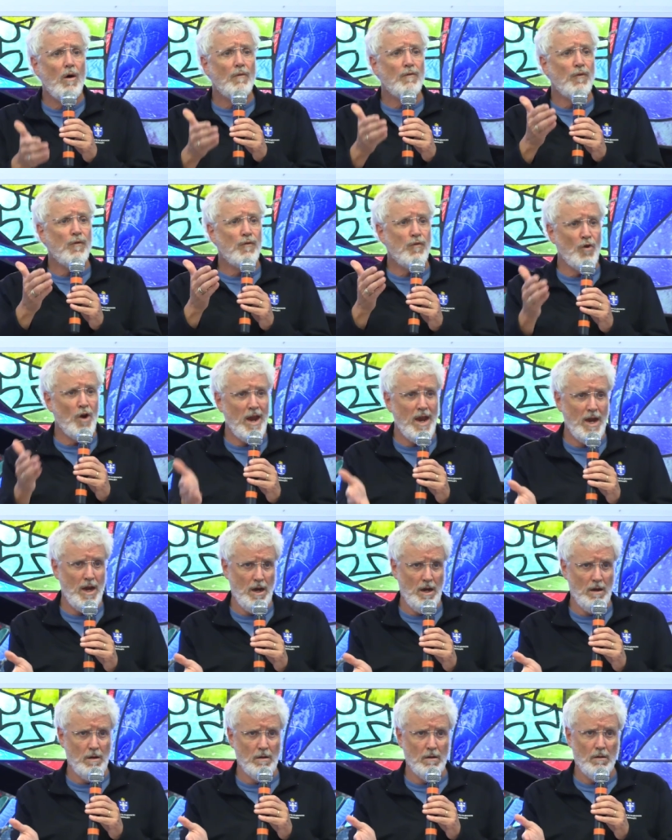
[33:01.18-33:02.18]

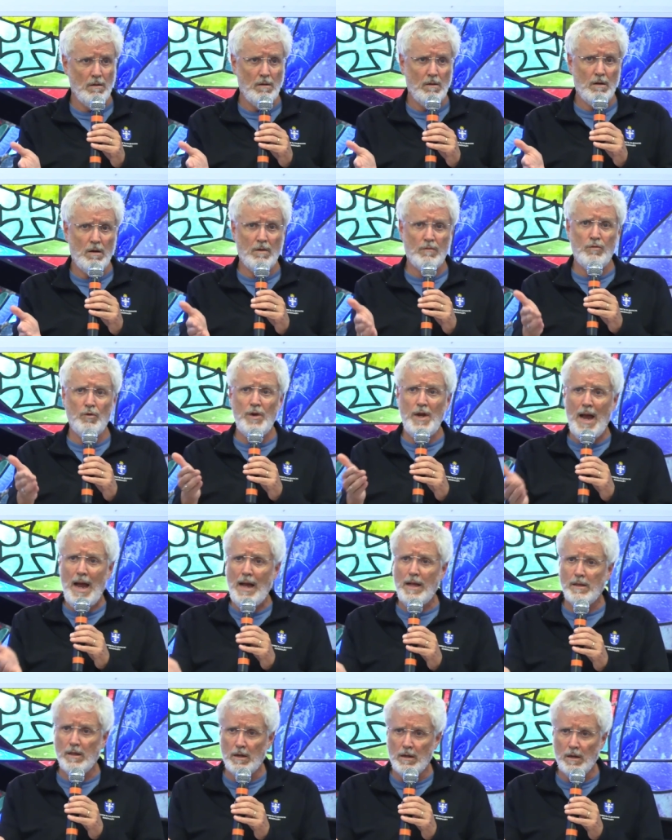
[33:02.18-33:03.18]
afraid of
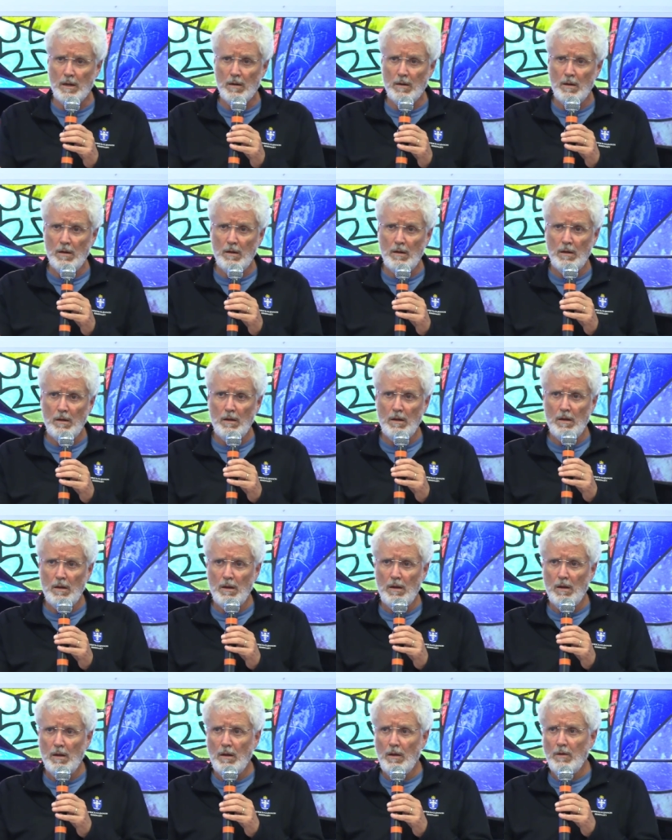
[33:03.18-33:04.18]
reality,
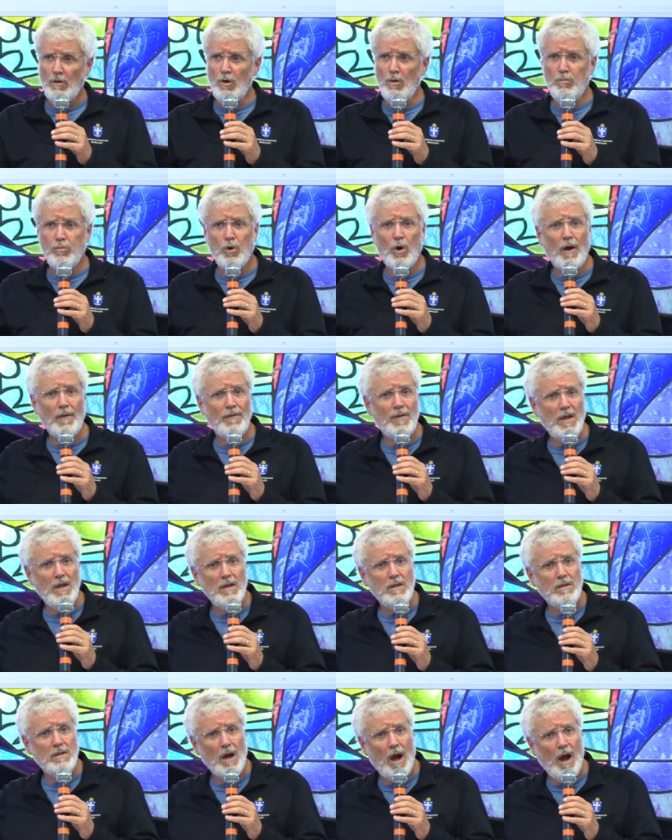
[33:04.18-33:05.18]
you brought the
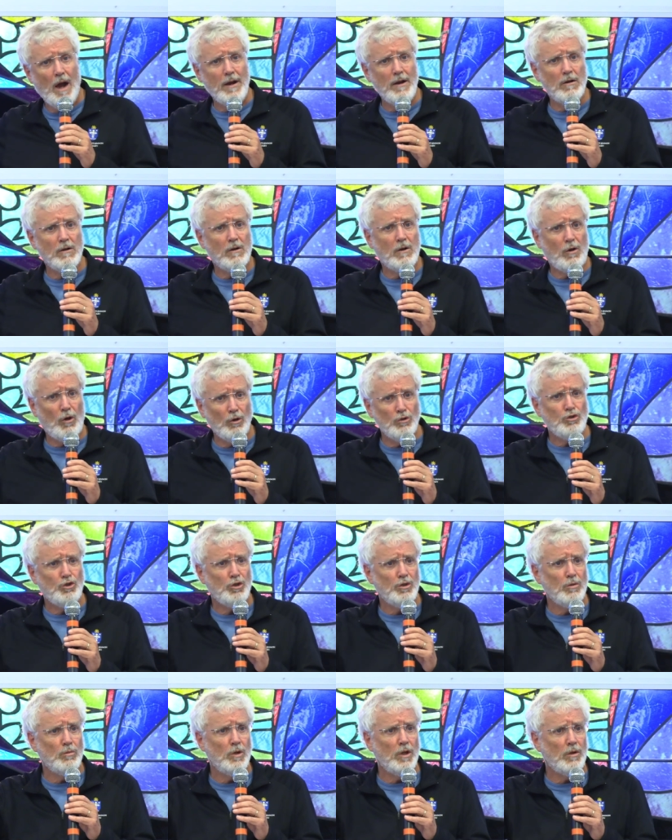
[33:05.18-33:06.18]
entire
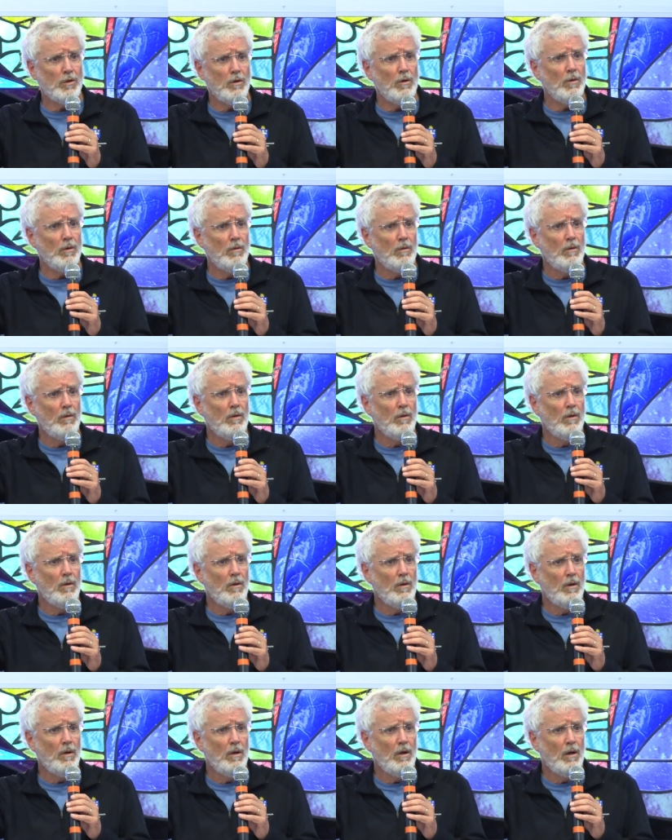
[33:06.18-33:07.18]
culture with you
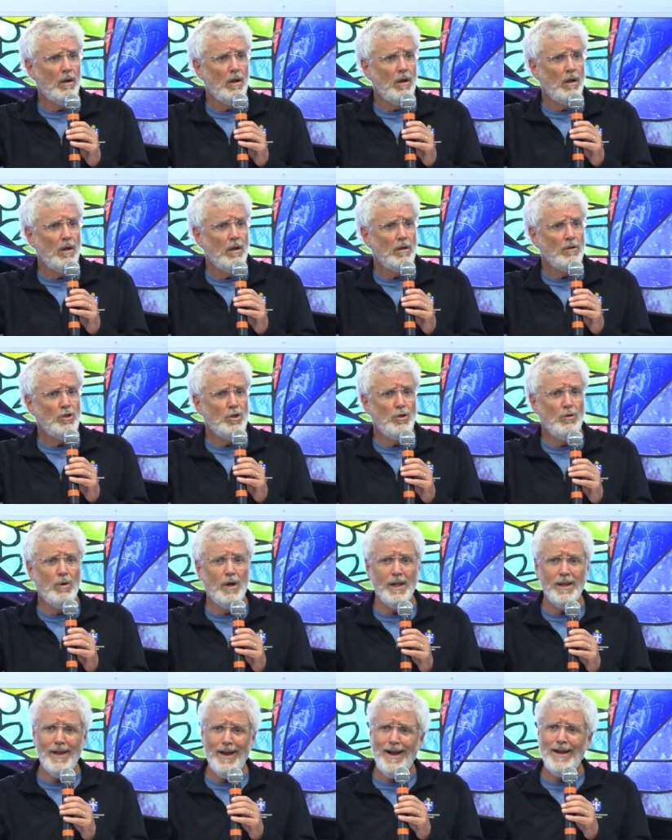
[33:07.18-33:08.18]
to
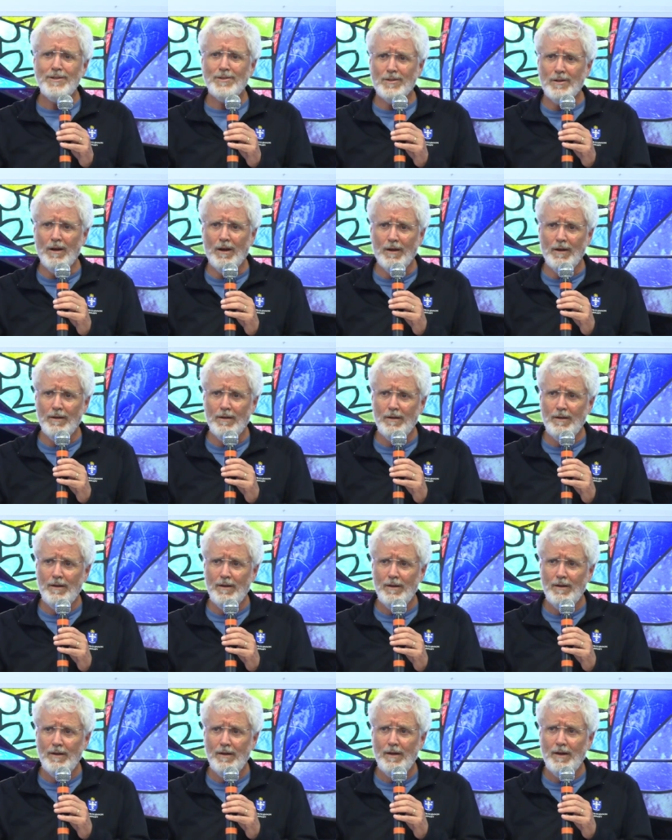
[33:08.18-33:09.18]
Alaska.
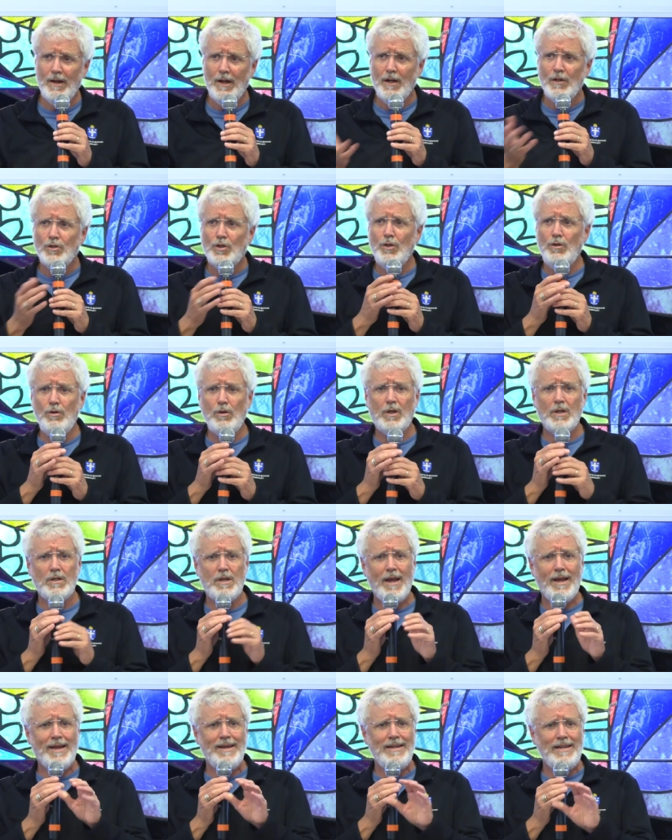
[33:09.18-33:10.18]
So you could
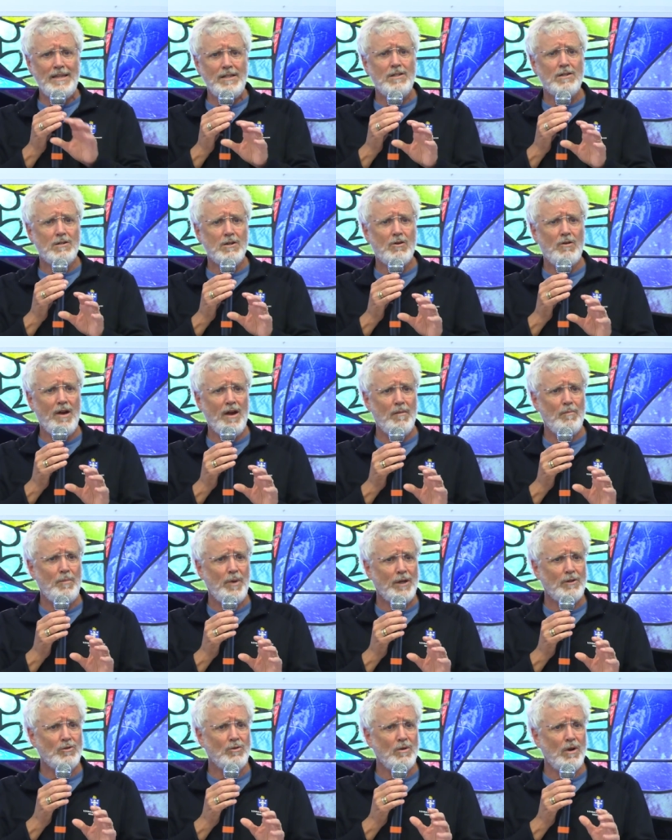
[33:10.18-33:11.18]
take an Instagram
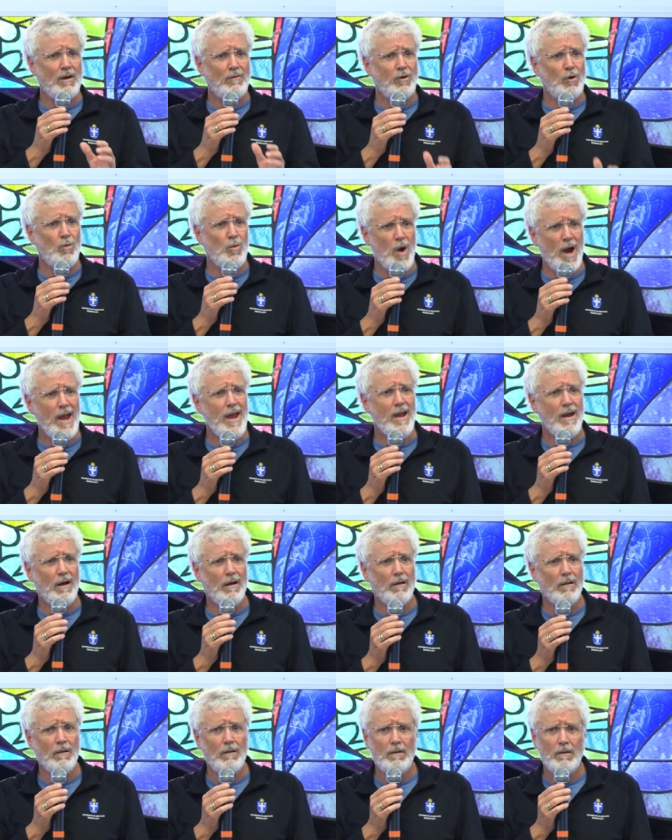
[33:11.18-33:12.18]
picture of a whale